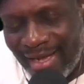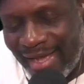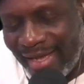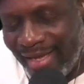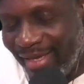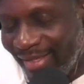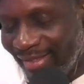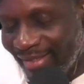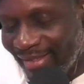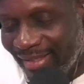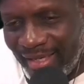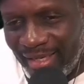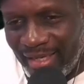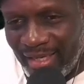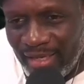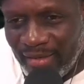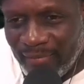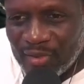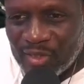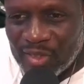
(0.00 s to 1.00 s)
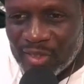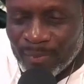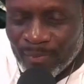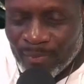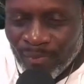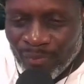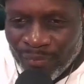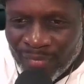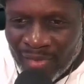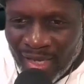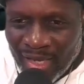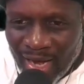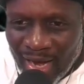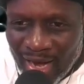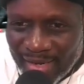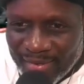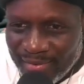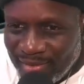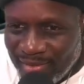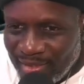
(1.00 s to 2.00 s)
get leaves,
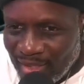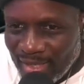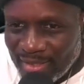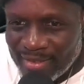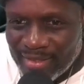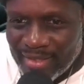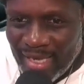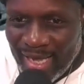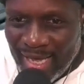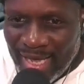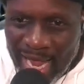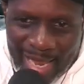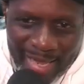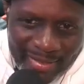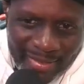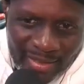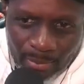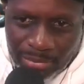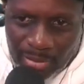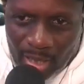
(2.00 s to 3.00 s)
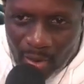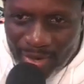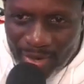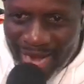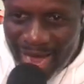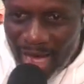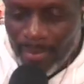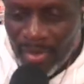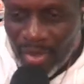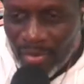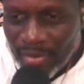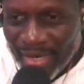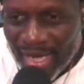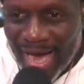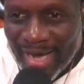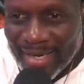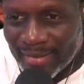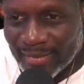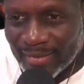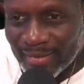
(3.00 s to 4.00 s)
dust, and I like to blow it out
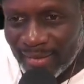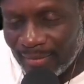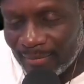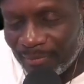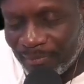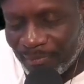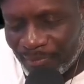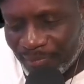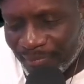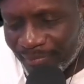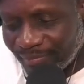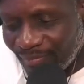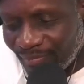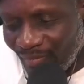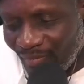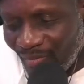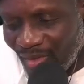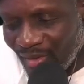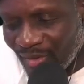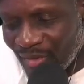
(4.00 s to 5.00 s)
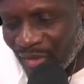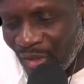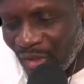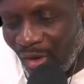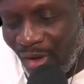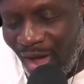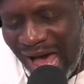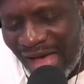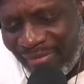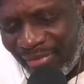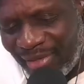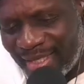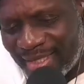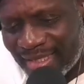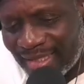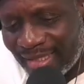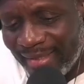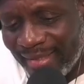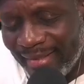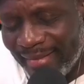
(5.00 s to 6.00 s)
periodically. So
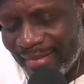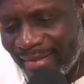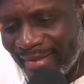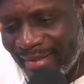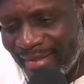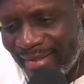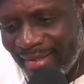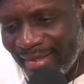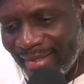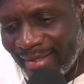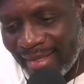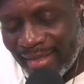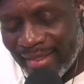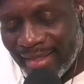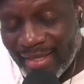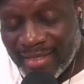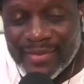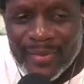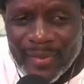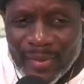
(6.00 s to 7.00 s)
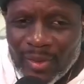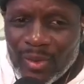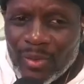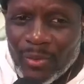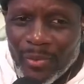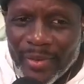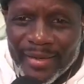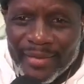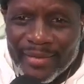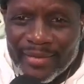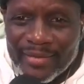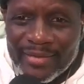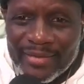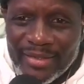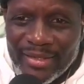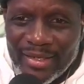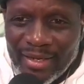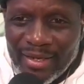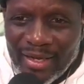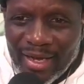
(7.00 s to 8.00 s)
obviously, this is a little weird.
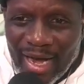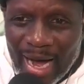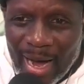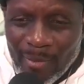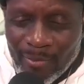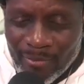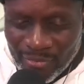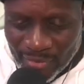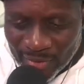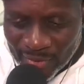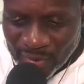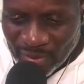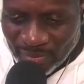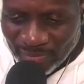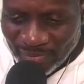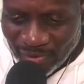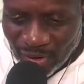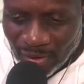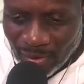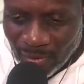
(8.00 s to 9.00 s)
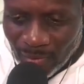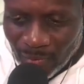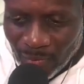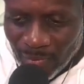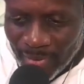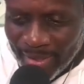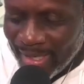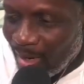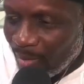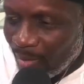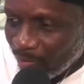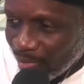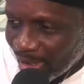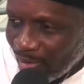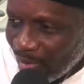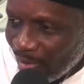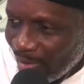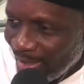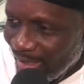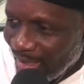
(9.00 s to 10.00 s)
First of all, when I'm
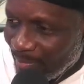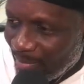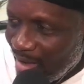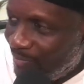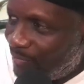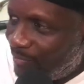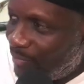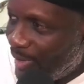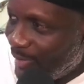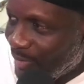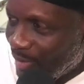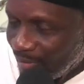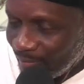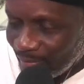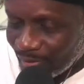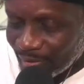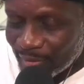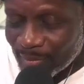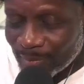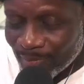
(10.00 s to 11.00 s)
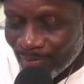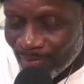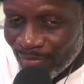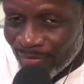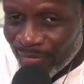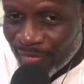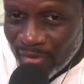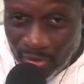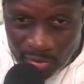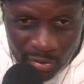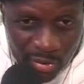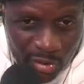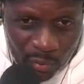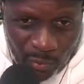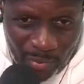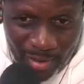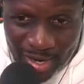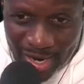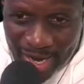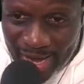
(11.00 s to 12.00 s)
recording my voiceovers, this is
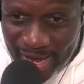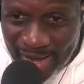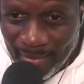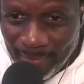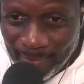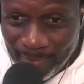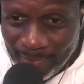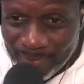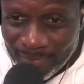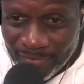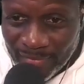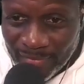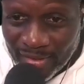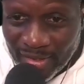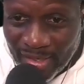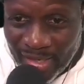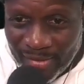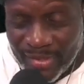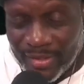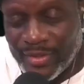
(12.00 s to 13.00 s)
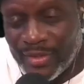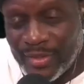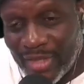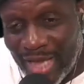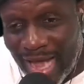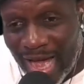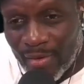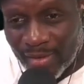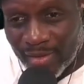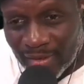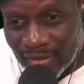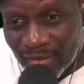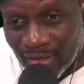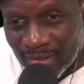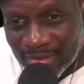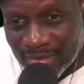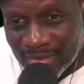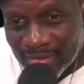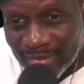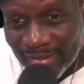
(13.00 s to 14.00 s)
where I am, and this is how it
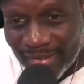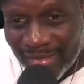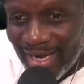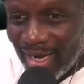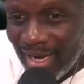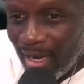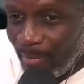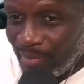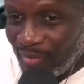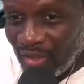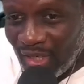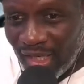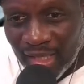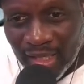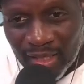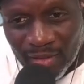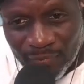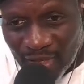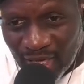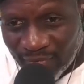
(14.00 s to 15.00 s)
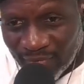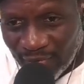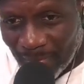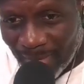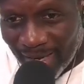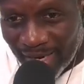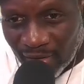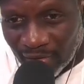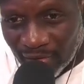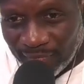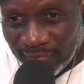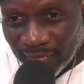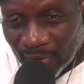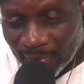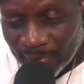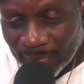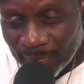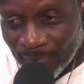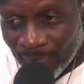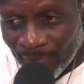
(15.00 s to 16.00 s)
looks. I'm sitting in front of a
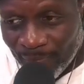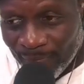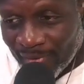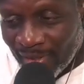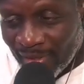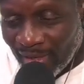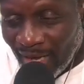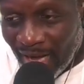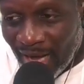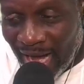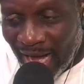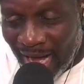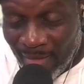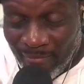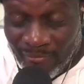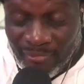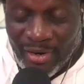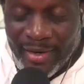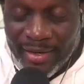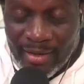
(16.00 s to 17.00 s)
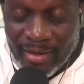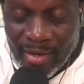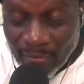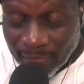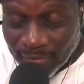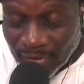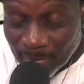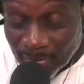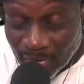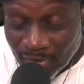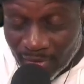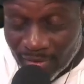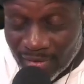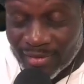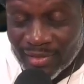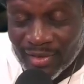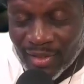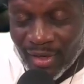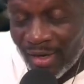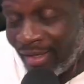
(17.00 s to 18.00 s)
microphone. I'm very comfortable
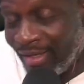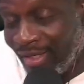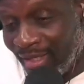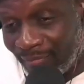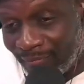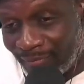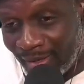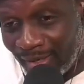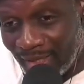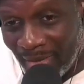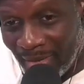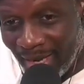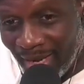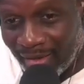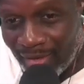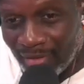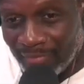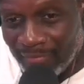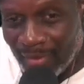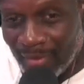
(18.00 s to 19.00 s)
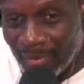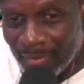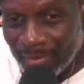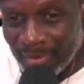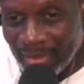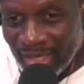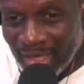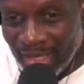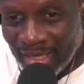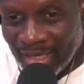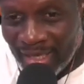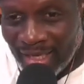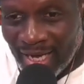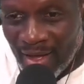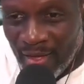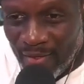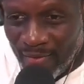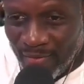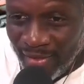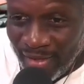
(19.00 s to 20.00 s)
talking in front of the microphone.
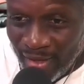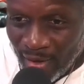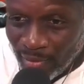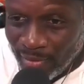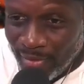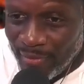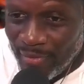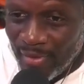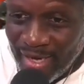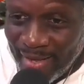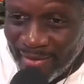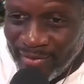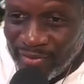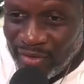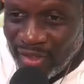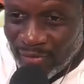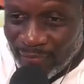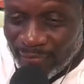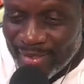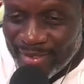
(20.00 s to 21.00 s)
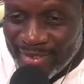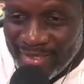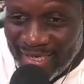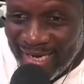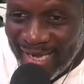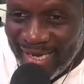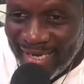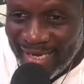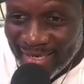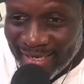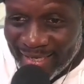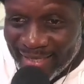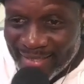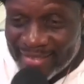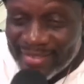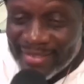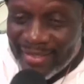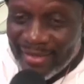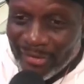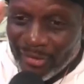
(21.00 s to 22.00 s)
The only thing that's different today
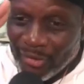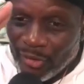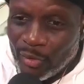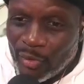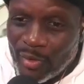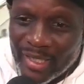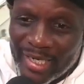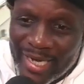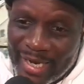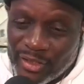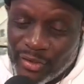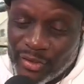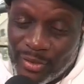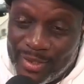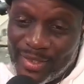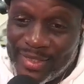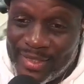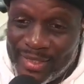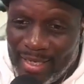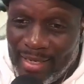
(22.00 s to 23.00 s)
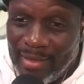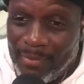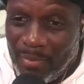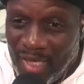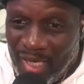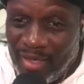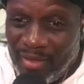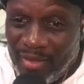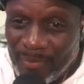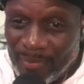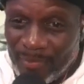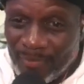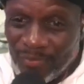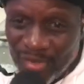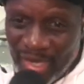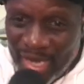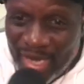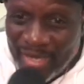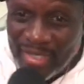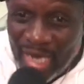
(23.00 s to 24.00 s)
is you could actually see me
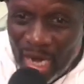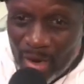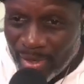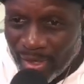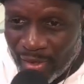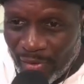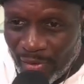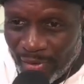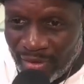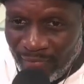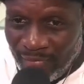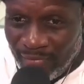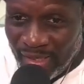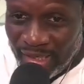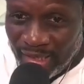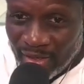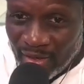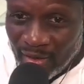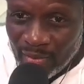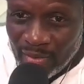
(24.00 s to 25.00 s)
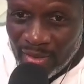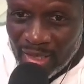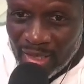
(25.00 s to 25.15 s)
as I record the video.